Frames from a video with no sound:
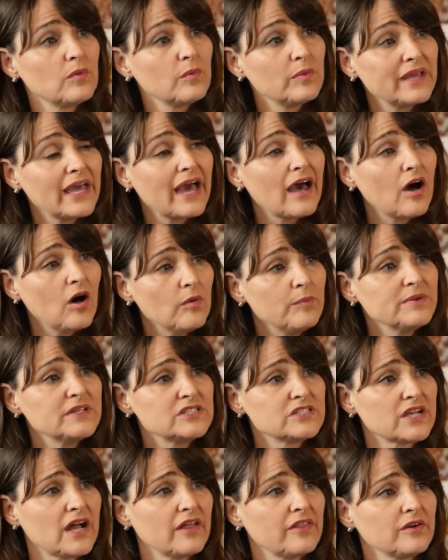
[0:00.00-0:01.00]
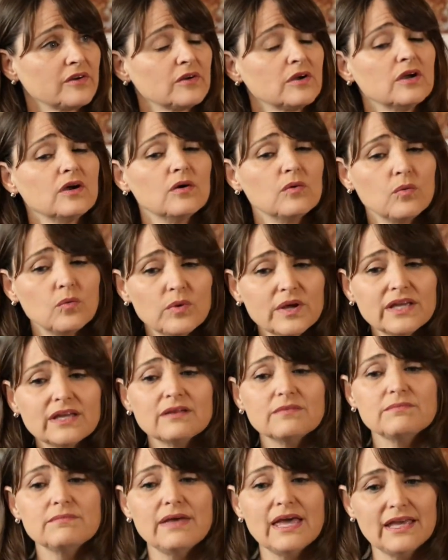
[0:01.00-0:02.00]
When we help each other, we
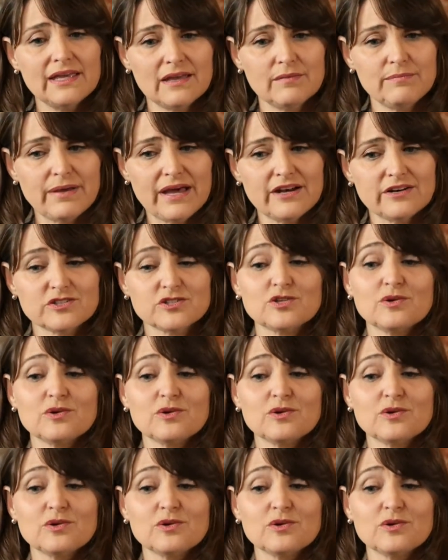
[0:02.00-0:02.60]
can make it better.